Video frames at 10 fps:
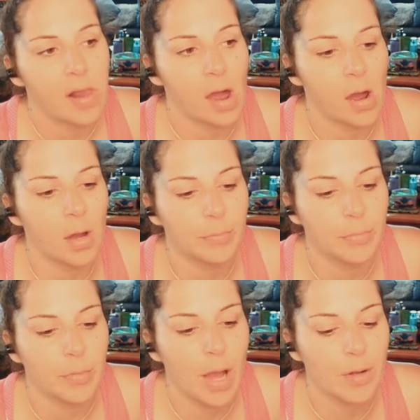Um,
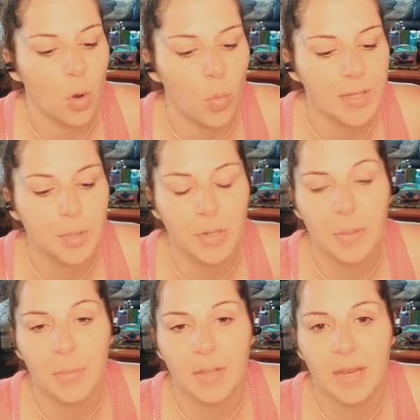I know way too many
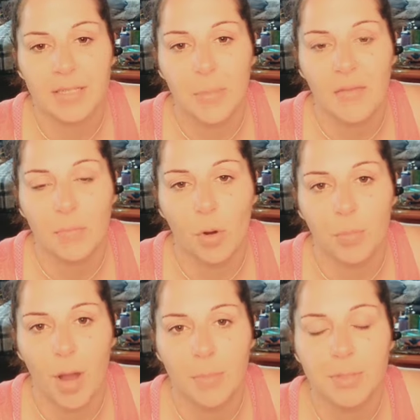people that end up having more
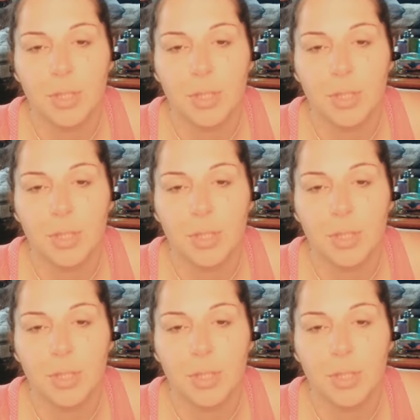problems.